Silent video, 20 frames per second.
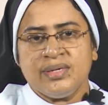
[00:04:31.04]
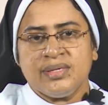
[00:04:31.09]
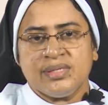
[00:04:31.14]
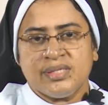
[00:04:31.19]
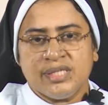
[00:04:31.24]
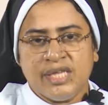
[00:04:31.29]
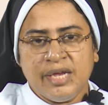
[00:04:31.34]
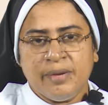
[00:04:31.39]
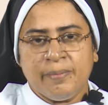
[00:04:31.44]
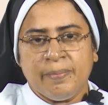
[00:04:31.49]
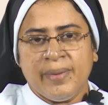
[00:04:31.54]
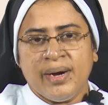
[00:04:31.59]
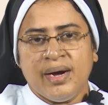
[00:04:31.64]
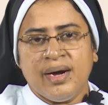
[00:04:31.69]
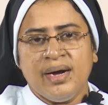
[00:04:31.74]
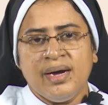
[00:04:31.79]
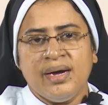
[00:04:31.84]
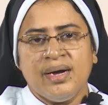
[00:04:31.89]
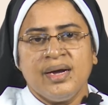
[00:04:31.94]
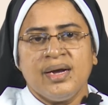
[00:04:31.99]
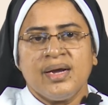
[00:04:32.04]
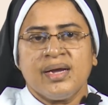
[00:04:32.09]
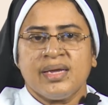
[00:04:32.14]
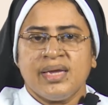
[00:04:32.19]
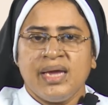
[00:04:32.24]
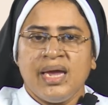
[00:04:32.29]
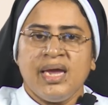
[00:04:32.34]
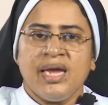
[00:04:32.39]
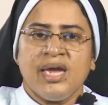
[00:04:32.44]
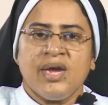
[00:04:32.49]
sigma
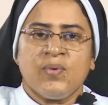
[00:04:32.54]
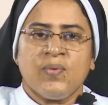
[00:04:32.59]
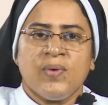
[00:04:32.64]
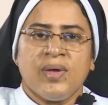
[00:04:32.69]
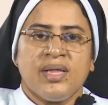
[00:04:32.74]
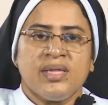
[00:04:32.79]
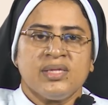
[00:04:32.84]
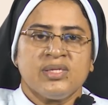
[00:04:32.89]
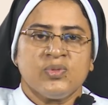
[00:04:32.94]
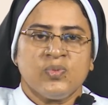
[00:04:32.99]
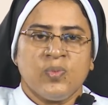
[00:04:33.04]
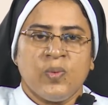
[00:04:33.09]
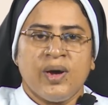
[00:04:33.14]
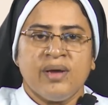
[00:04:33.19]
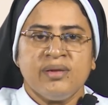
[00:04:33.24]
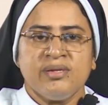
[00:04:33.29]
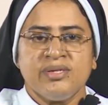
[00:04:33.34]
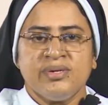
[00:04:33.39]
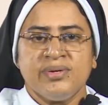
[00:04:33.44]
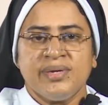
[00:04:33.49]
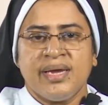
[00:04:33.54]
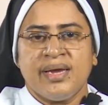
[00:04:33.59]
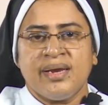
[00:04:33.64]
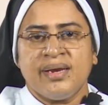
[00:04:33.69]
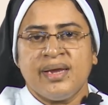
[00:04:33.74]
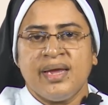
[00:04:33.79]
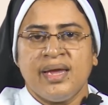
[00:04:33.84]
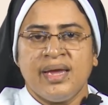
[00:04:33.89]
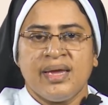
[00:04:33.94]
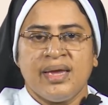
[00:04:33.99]
k equals 1 to n
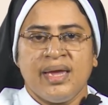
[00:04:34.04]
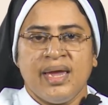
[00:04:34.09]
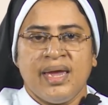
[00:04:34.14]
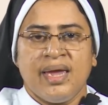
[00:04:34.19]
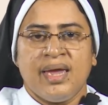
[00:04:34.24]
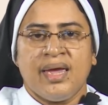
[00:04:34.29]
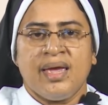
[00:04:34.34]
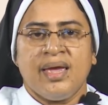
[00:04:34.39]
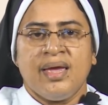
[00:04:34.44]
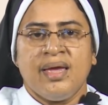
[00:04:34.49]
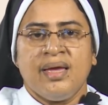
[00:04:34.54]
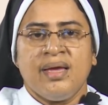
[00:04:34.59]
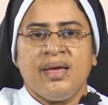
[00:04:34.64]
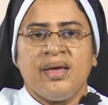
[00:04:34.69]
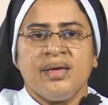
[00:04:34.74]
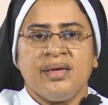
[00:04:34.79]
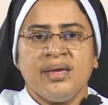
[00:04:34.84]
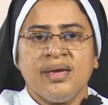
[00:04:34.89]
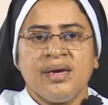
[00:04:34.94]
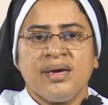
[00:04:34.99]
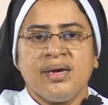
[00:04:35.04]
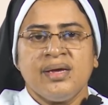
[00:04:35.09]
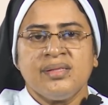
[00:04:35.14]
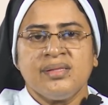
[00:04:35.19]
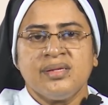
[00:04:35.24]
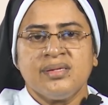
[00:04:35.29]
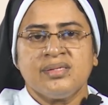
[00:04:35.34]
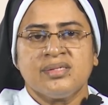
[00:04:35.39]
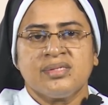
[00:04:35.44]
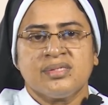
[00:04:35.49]
ak. Here
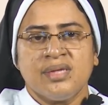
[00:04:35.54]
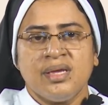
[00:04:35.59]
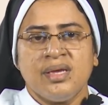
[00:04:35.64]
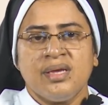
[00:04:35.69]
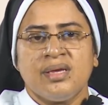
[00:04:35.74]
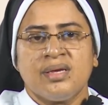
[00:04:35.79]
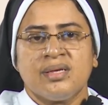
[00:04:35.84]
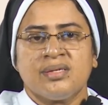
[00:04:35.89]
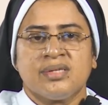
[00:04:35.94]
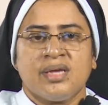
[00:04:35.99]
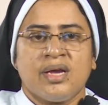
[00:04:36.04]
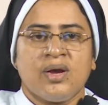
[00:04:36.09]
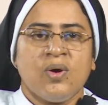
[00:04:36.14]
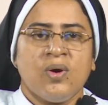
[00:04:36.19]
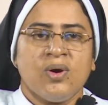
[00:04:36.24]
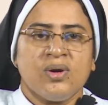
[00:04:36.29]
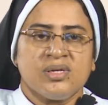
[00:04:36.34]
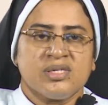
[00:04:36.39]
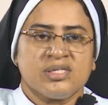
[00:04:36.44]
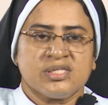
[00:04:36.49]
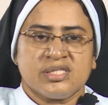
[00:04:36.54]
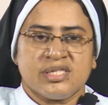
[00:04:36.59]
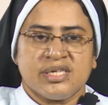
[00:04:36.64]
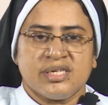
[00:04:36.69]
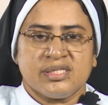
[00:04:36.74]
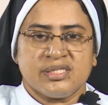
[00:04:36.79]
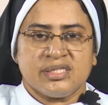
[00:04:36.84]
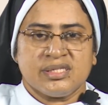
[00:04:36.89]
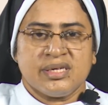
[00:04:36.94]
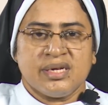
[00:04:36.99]
this c is a
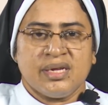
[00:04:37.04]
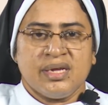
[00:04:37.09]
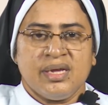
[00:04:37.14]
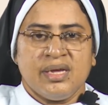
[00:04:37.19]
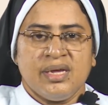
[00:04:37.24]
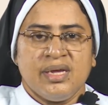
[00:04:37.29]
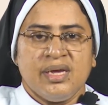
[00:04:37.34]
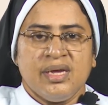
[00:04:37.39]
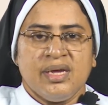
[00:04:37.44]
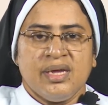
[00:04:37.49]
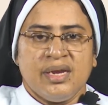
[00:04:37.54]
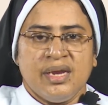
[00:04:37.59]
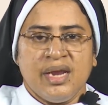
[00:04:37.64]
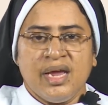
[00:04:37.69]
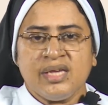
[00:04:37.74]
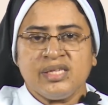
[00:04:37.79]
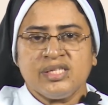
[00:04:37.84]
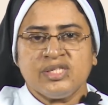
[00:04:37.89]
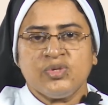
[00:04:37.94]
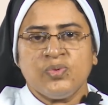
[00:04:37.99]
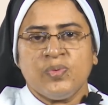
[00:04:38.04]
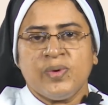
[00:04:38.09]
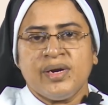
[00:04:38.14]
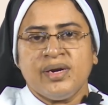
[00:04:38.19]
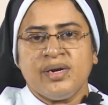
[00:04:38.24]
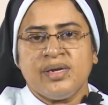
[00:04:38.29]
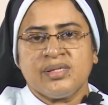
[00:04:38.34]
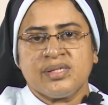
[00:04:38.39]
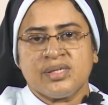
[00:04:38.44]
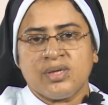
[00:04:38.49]
constant. Next
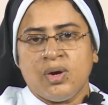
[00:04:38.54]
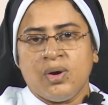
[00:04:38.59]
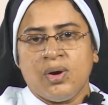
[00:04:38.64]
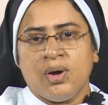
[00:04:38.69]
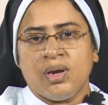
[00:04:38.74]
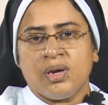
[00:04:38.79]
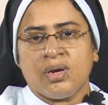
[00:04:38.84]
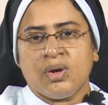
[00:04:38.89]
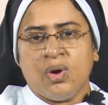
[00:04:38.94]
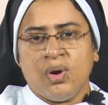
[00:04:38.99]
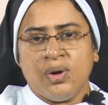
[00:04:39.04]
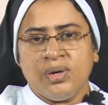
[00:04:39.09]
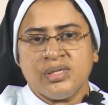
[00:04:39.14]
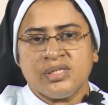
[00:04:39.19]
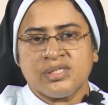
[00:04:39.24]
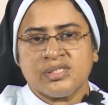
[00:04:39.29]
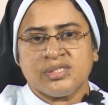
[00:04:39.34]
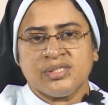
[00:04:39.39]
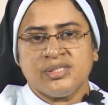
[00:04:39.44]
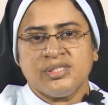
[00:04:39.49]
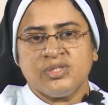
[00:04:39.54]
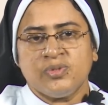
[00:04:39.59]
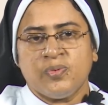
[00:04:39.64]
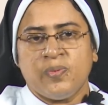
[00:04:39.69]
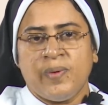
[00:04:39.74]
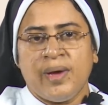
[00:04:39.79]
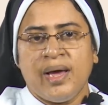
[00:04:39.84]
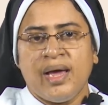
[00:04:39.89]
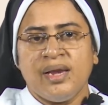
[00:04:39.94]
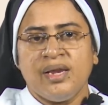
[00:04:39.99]
one is called constant
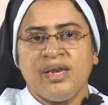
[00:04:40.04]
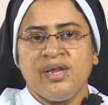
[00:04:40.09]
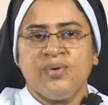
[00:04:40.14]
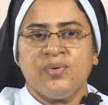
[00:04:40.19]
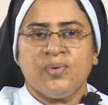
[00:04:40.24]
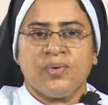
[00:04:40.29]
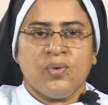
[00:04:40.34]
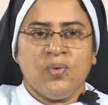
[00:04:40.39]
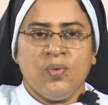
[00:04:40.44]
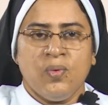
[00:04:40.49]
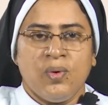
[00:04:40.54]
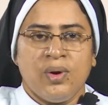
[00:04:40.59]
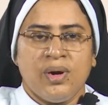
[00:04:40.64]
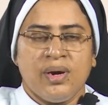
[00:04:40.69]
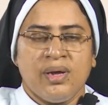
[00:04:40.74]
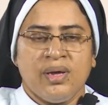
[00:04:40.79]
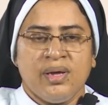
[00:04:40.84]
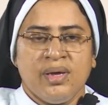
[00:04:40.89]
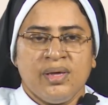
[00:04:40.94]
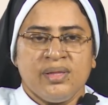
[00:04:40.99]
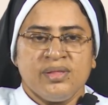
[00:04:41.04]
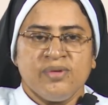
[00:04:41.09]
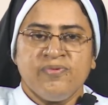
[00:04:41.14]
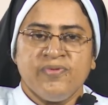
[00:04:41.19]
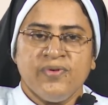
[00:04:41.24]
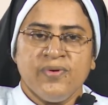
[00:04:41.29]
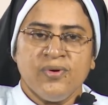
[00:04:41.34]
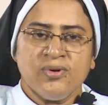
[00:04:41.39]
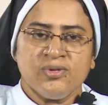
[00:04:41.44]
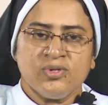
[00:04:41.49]
value rule. The
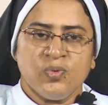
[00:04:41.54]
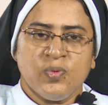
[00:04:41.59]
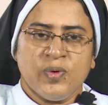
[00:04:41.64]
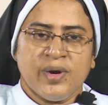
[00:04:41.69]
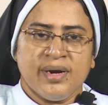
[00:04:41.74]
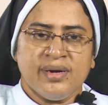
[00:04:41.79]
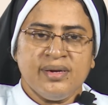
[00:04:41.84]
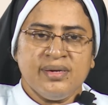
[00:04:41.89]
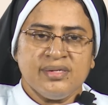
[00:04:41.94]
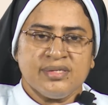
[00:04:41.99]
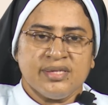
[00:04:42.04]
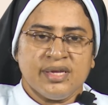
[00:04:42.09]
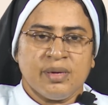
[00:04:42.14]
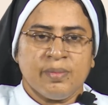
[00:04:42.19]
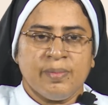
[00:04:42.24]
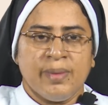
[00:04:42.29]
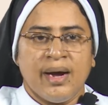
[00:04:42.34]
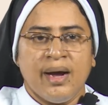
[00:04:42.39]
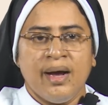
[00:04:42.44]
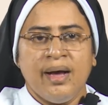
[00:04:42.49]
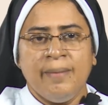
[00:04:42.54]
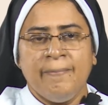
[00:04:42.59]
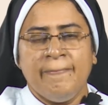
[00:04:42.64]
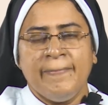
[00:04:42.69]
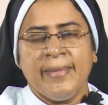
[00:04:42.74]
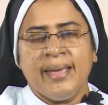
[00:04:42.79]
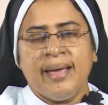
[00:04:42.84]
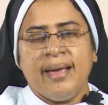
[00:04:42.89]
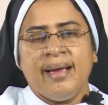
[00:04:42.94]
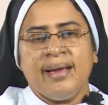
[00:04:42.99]
fourth one, sigma
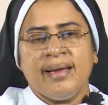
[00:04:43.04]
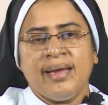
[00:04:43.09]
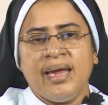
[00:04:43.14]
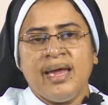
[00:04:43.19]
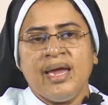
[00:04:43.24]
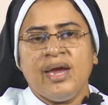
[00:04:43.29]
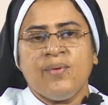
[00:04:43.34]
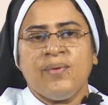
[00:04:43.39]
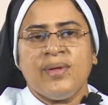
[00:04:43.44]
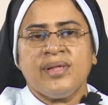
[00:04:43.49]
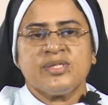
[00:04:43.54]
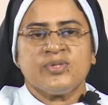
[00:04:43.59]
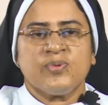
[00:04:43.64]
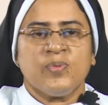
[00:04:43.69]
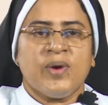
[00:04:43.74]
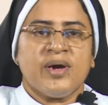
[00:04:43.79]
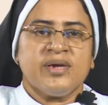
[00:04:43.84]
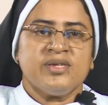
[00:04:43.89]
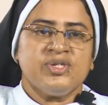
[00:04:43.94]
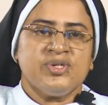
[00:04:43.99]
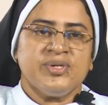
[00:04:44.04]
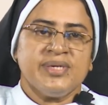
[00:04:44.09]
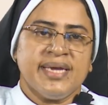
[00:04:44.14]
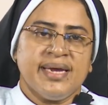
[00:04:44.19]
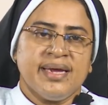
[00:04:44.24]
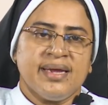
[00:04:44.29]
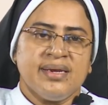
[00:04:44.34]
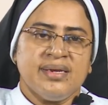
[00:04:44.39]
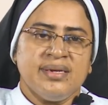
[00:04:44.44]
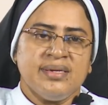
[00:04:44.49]
k equals 1 to
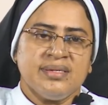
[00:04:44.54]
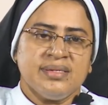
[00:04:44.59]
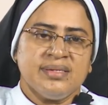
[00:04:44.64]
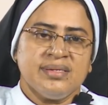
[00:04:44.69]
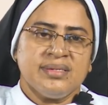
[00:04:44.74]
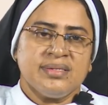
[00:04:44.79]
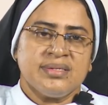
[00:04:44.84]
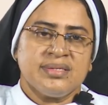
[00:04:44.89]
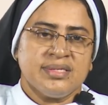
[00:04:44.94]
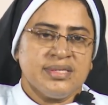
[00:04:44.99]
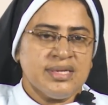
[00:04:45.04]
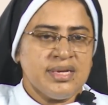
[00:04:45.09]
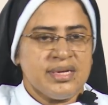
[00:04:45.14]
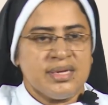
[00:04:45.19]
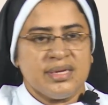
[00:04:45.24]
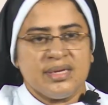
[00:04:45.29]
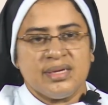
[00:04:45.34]
n c,